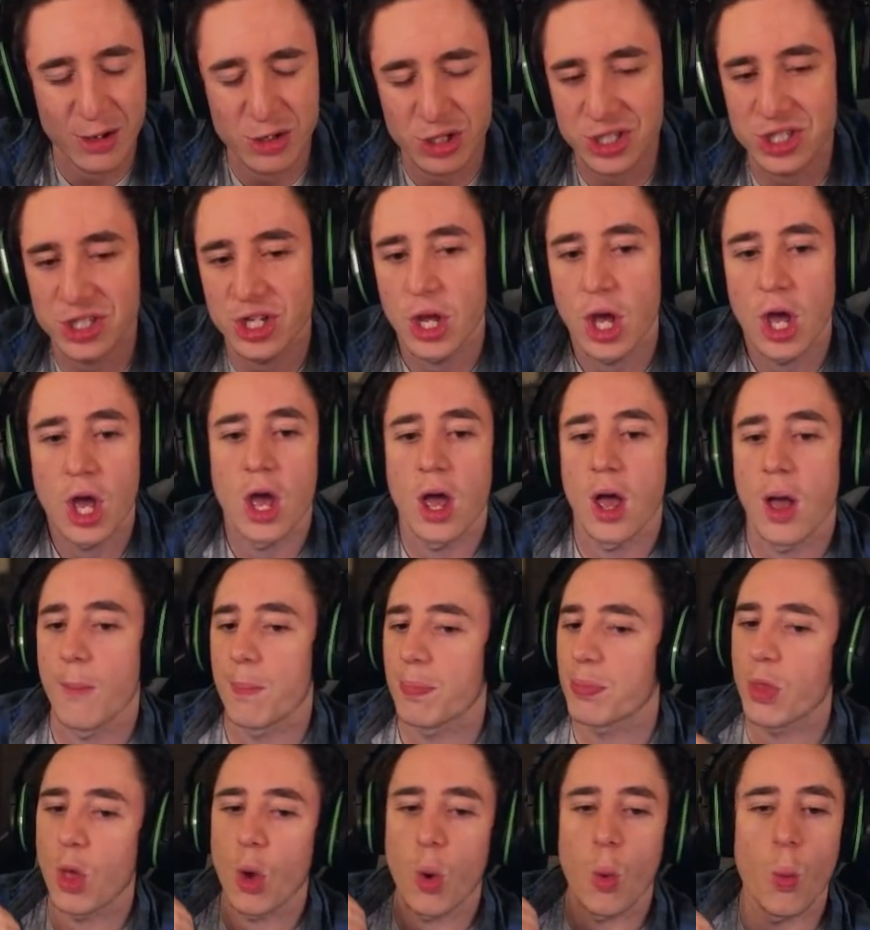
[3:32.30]
Just
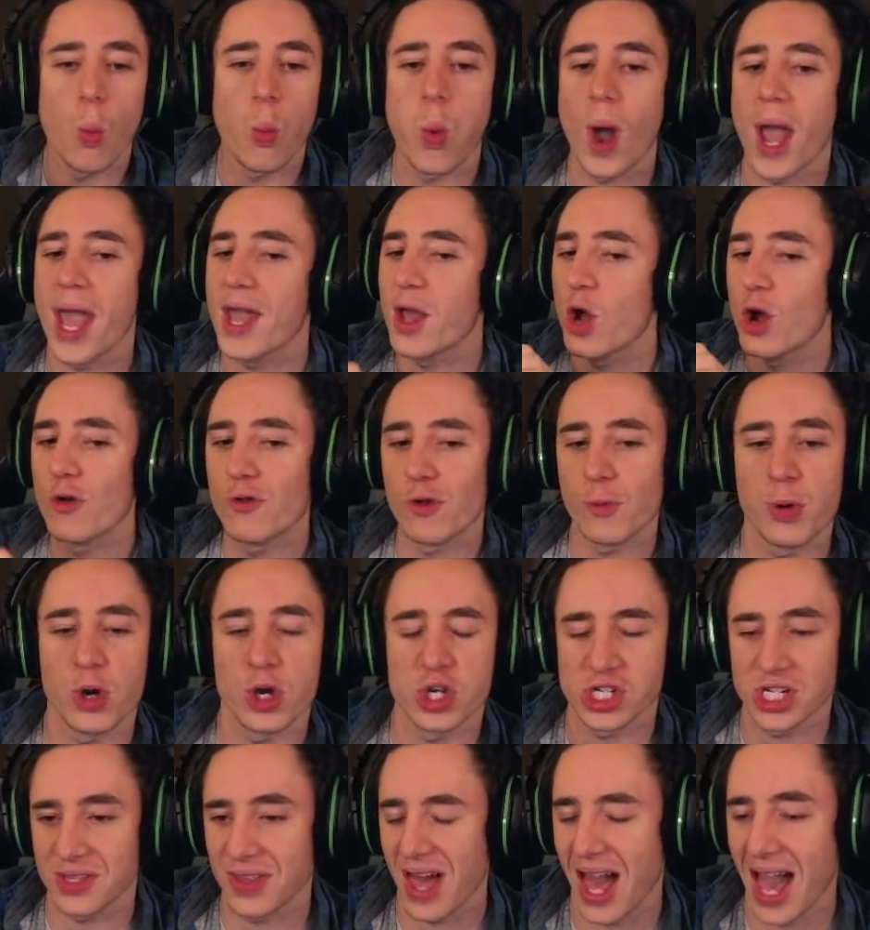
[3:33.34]
way over
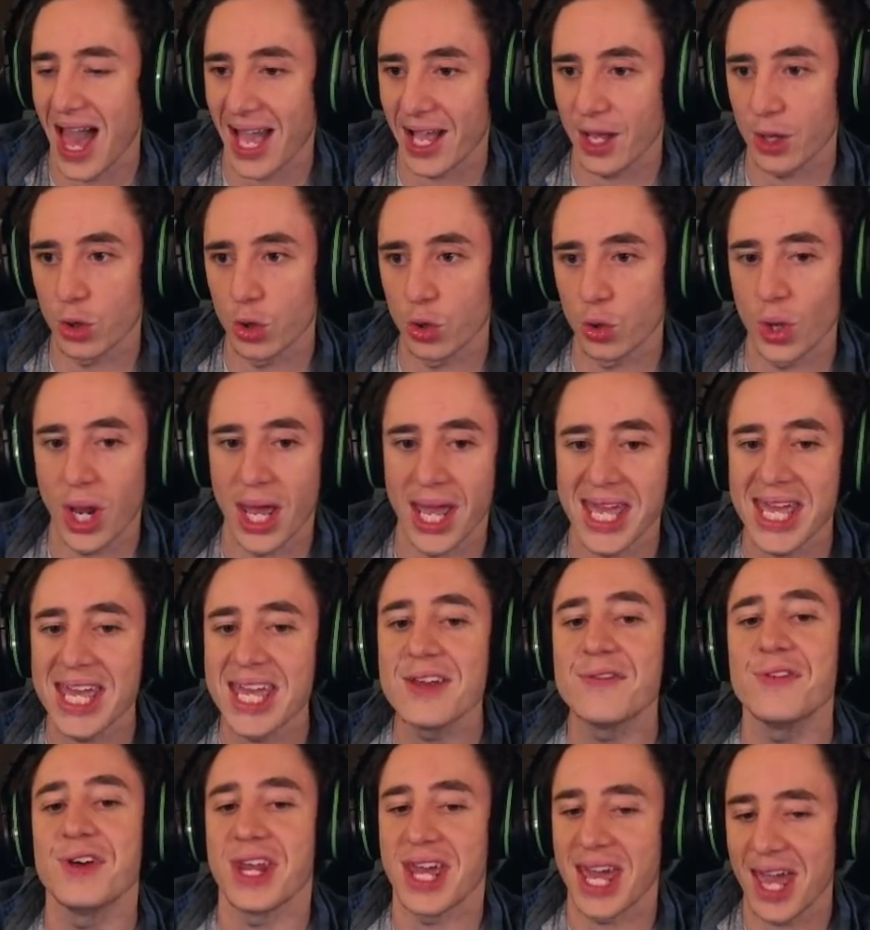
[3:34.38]
pushing that angle. Like,
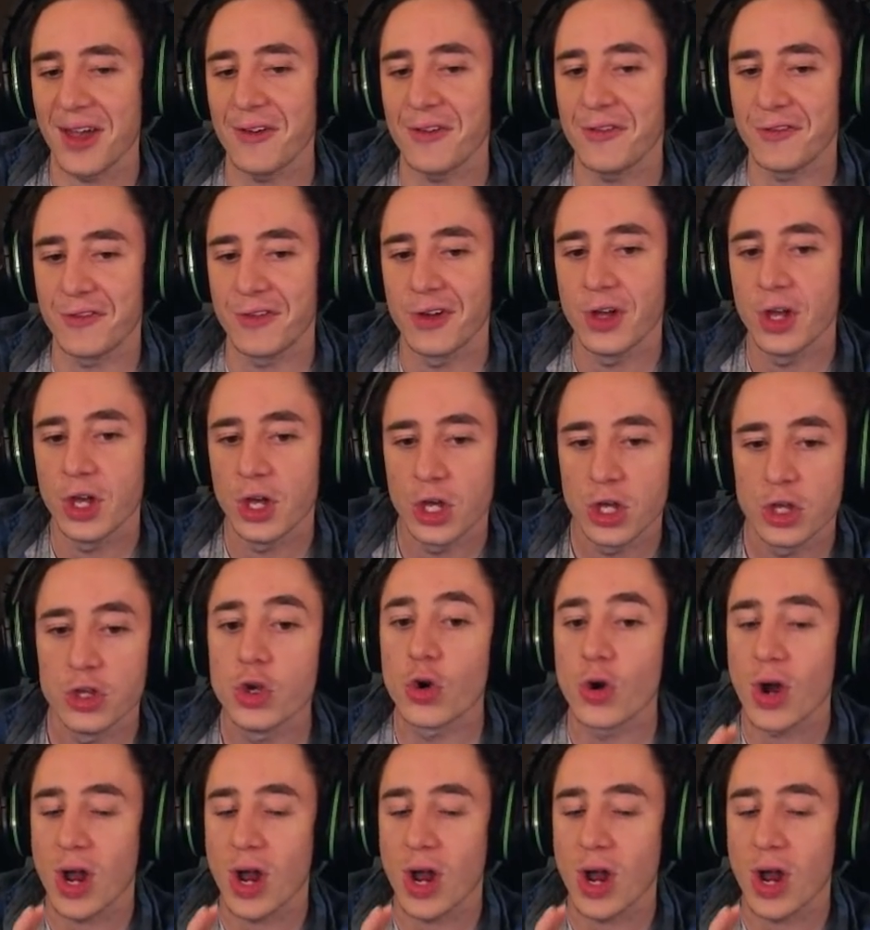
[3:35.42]
even if you're